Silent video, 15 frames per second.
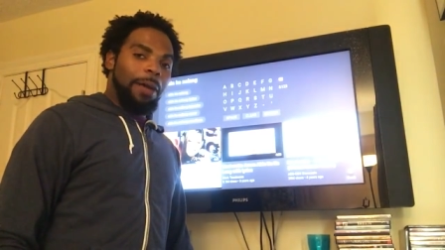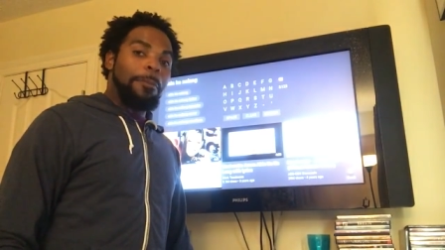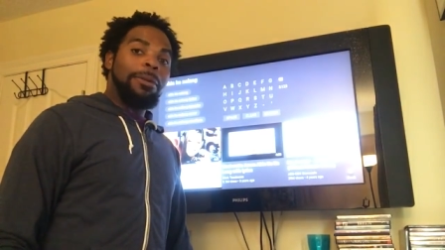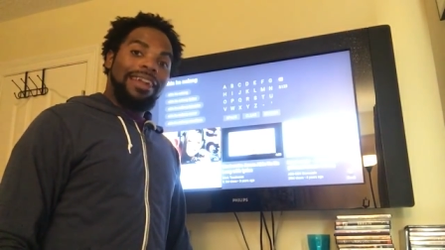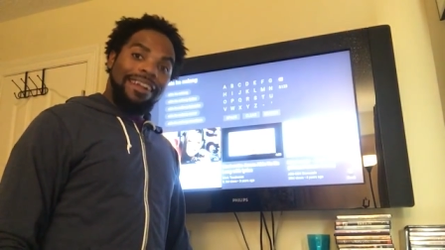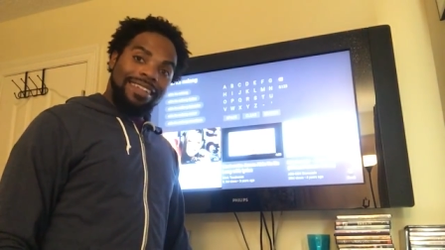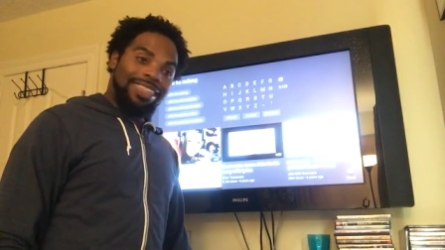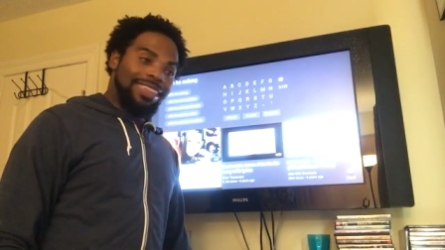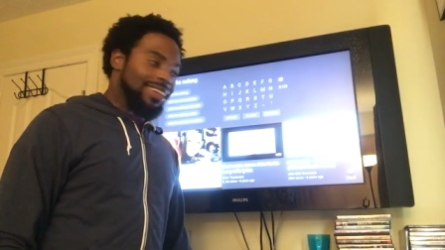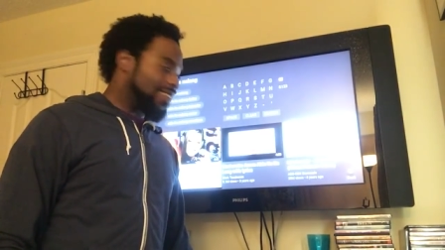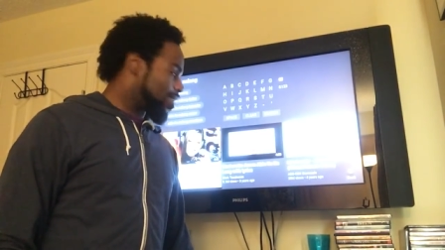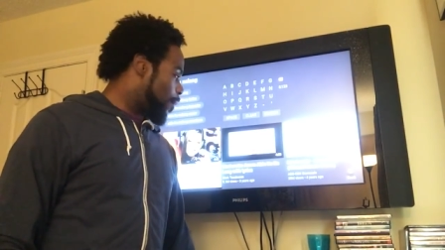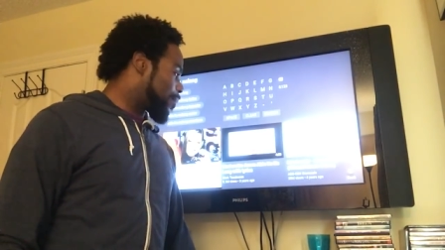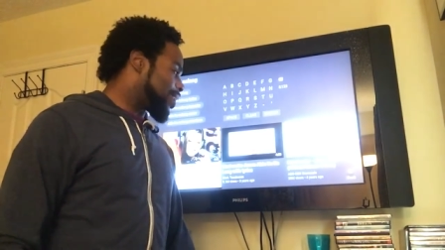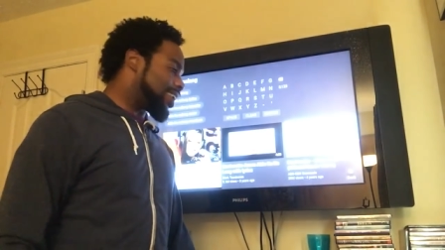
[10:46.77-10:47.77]
plate,
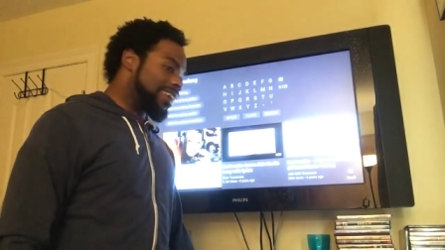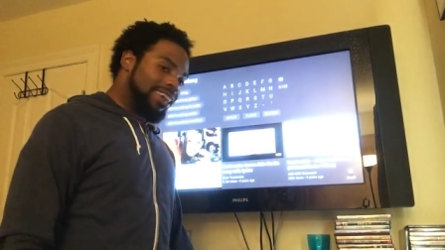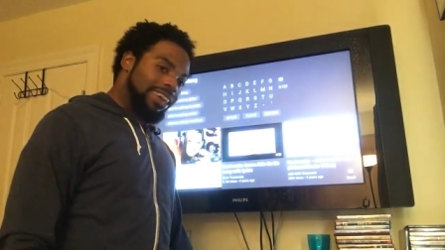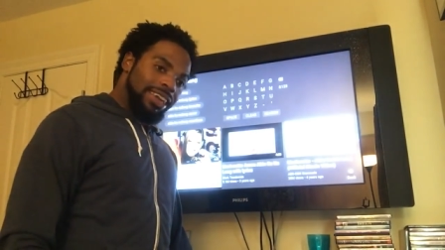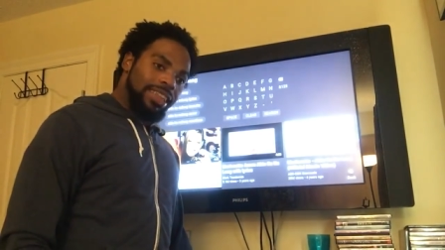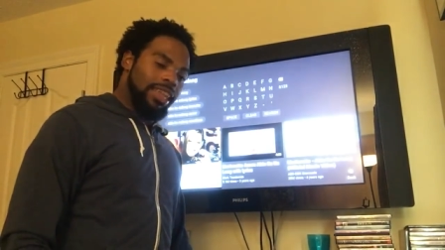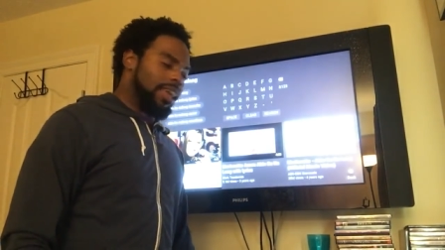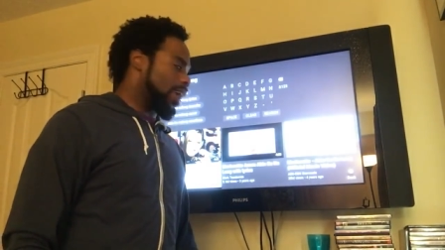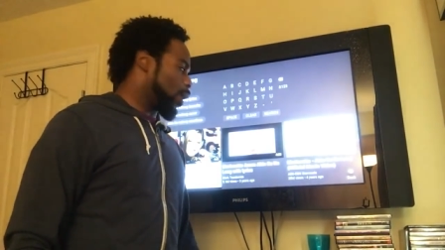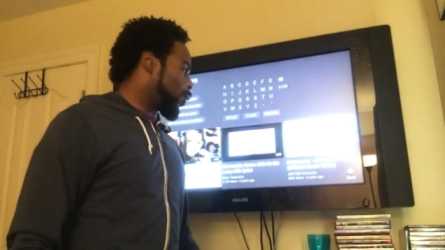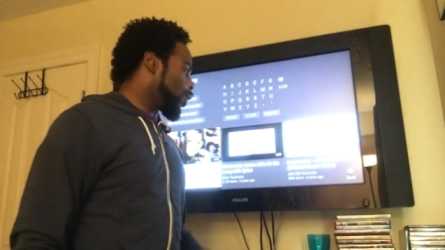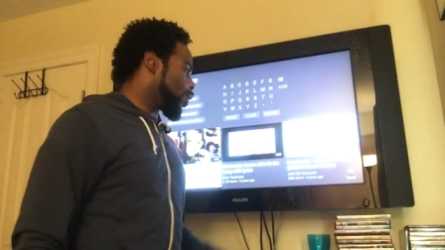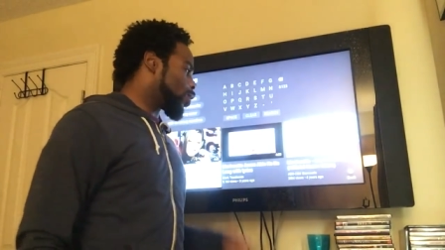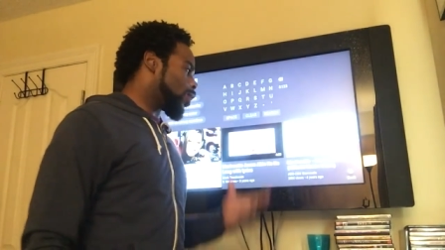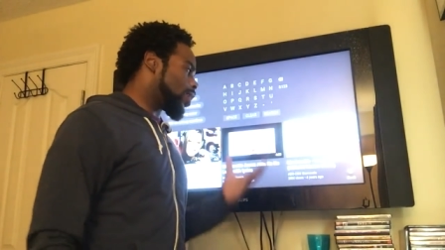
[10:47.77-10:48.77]
something to eat,
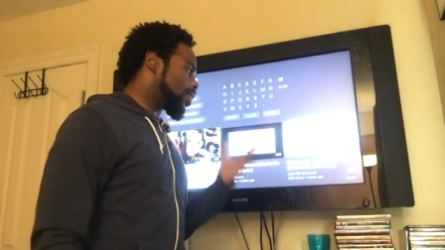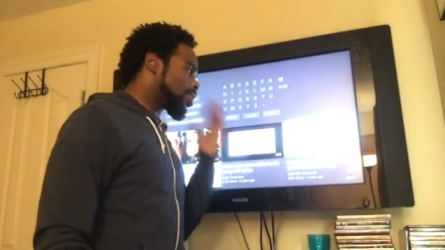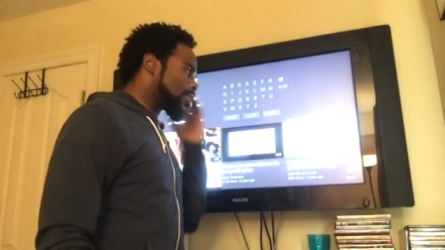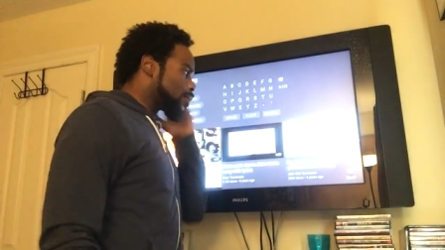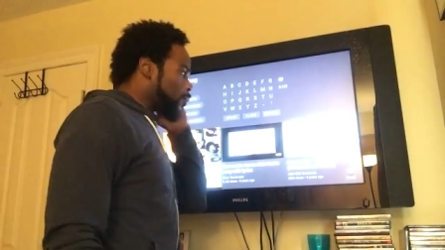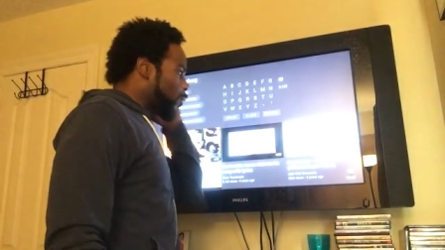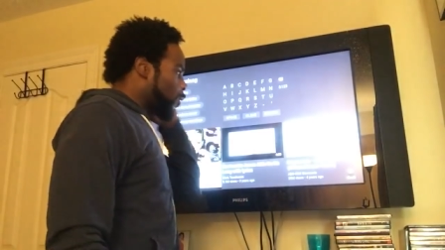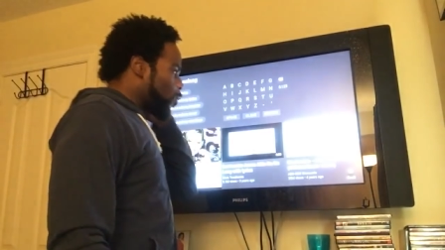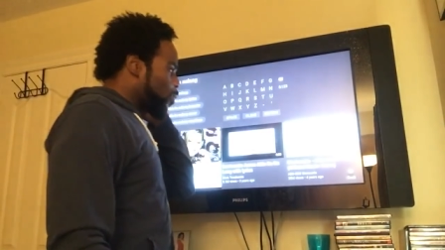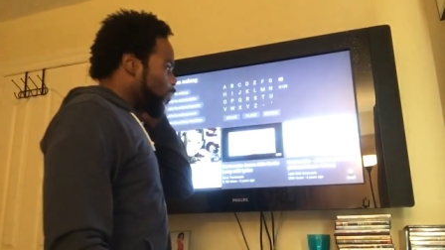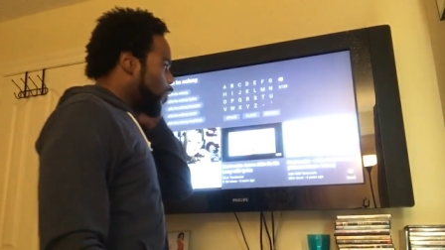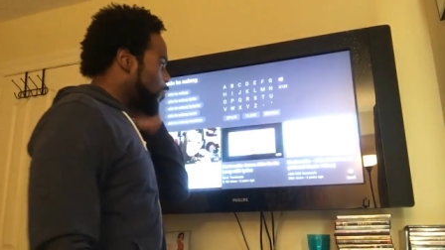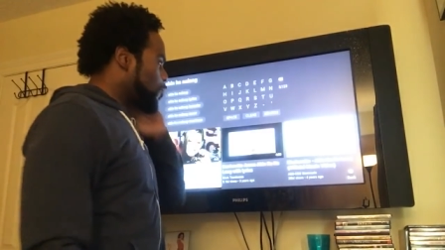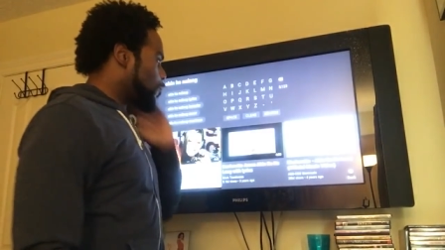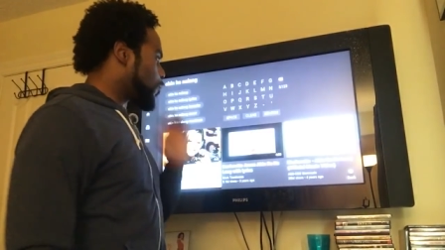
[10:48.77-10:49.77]
and we're just gonna listen to more
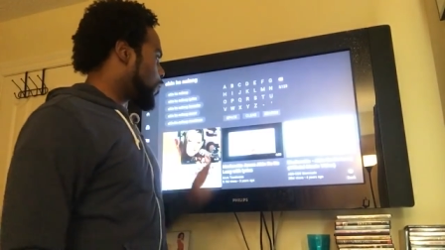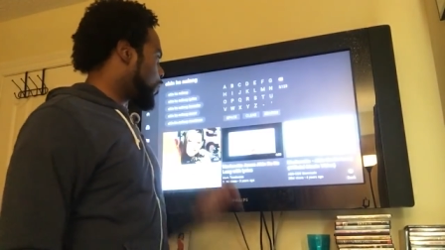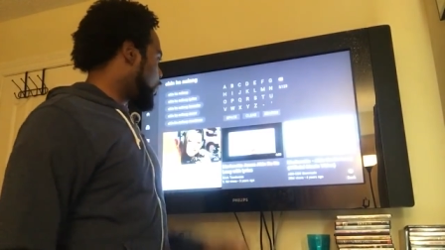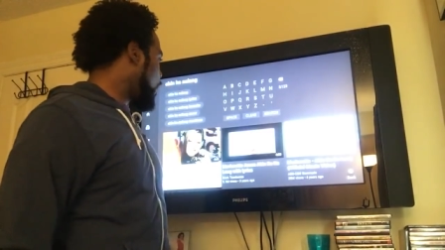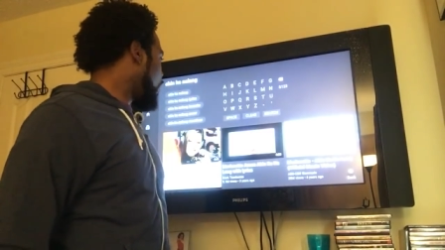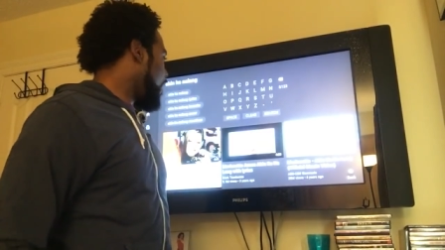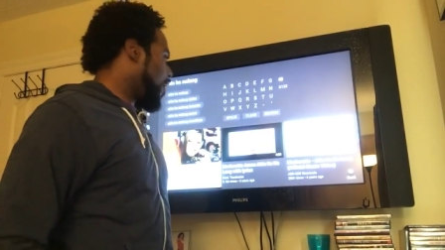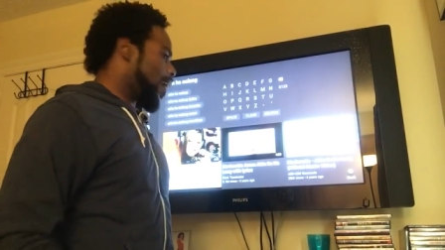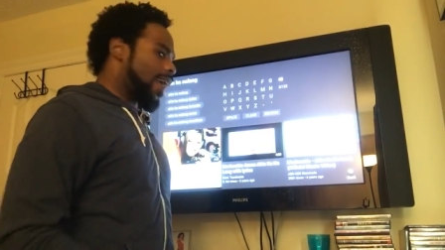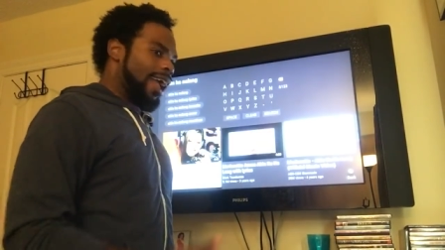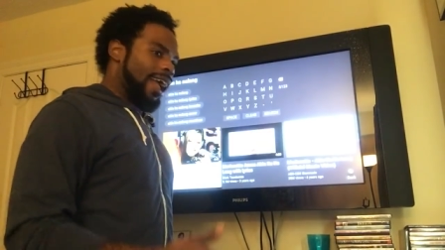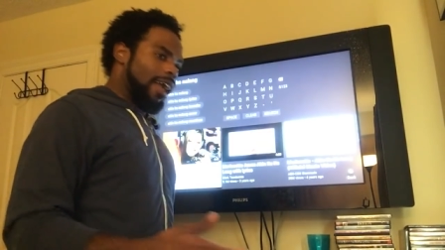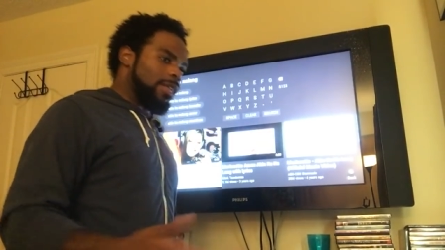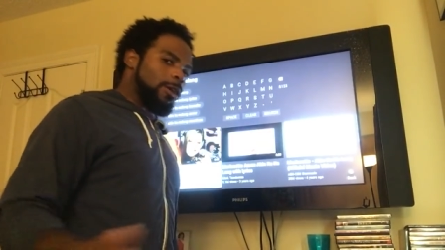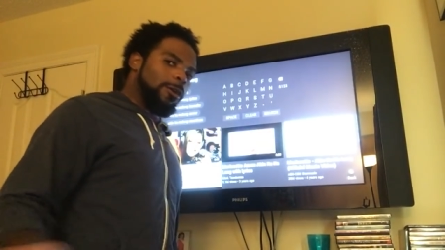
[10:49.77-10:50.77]
songs from her
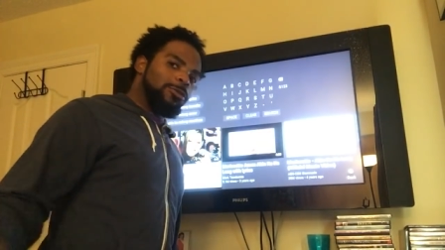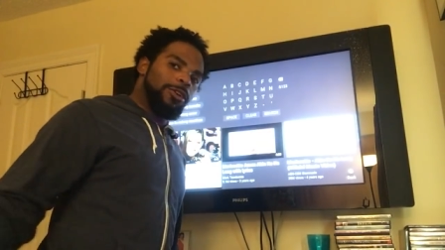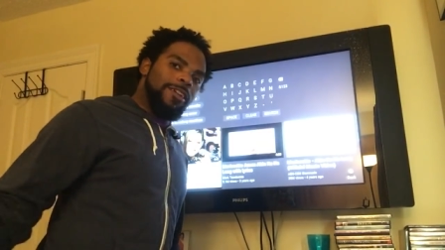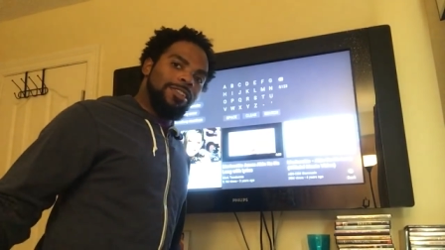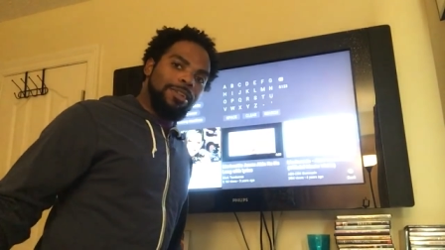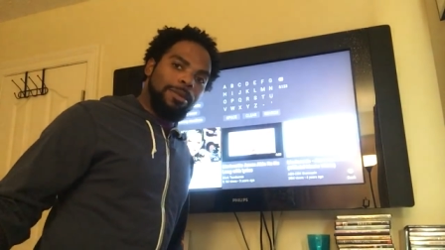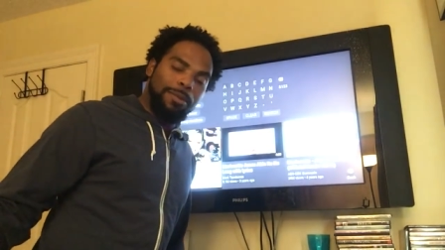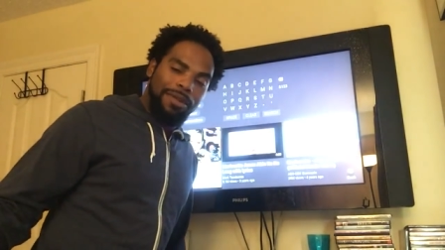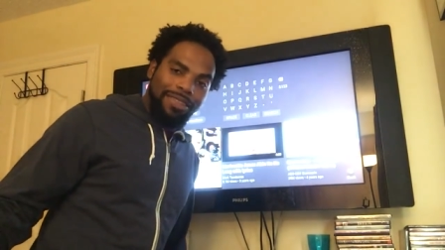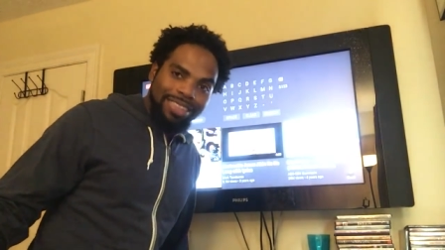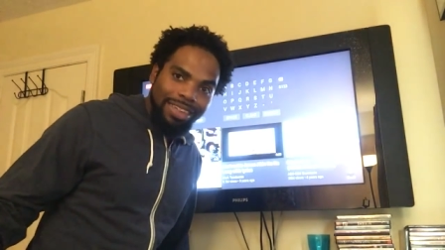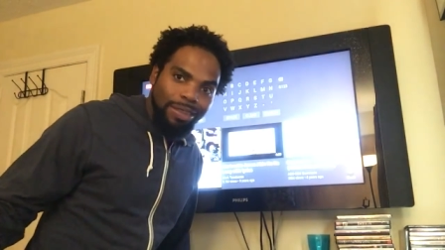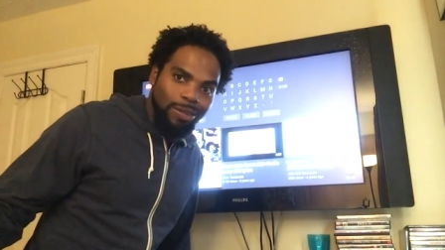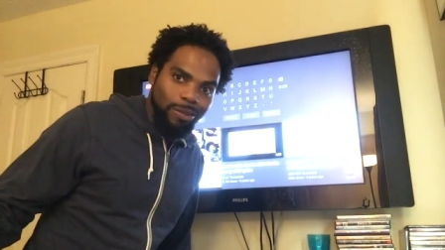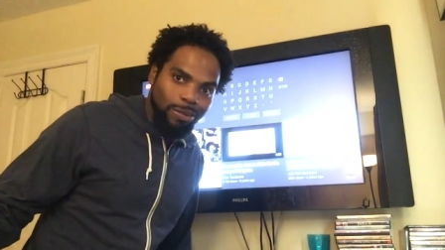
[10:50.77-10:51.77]
as our friendship
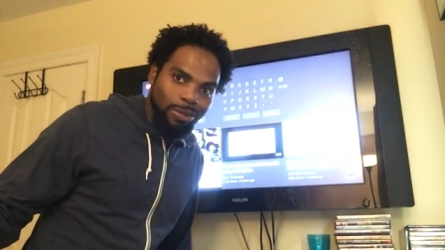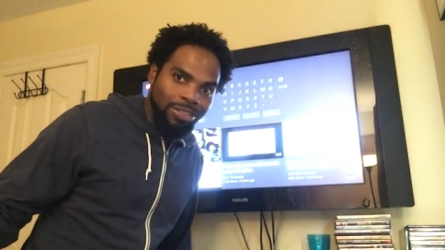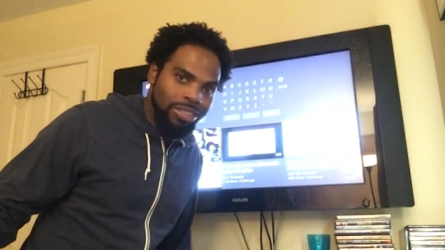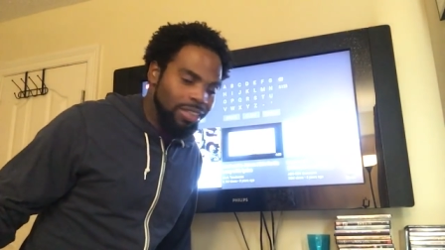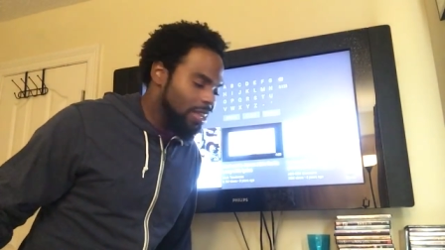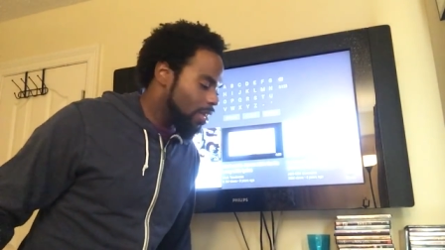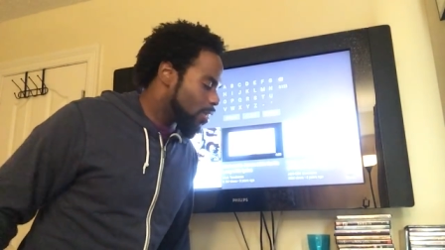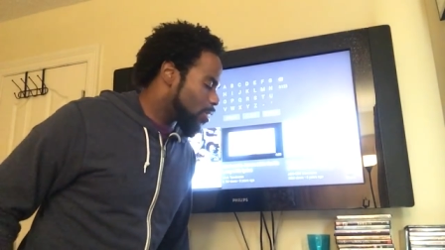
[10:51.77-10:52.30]
continues.